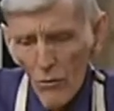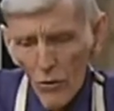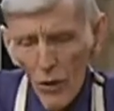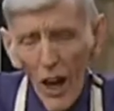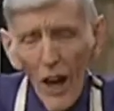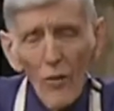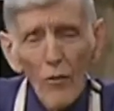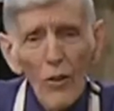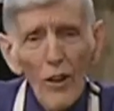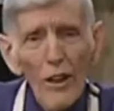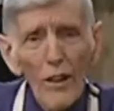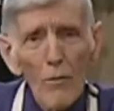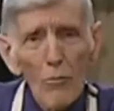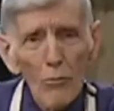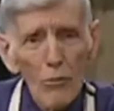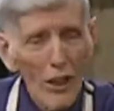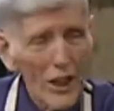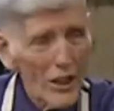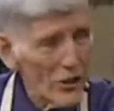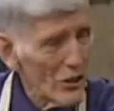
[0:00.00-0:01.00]
driveway
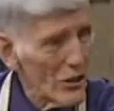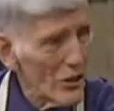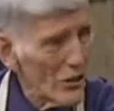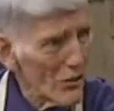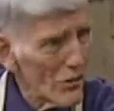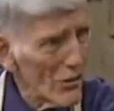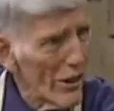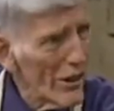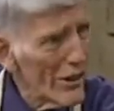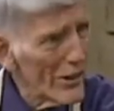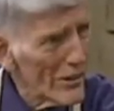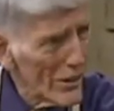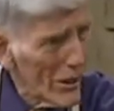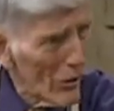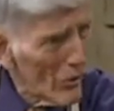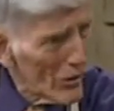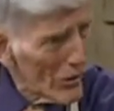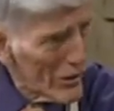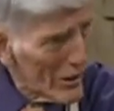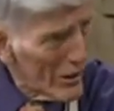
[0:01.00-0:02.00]
impressions, right? Is
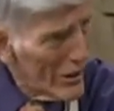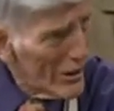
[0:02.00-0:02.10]
that what?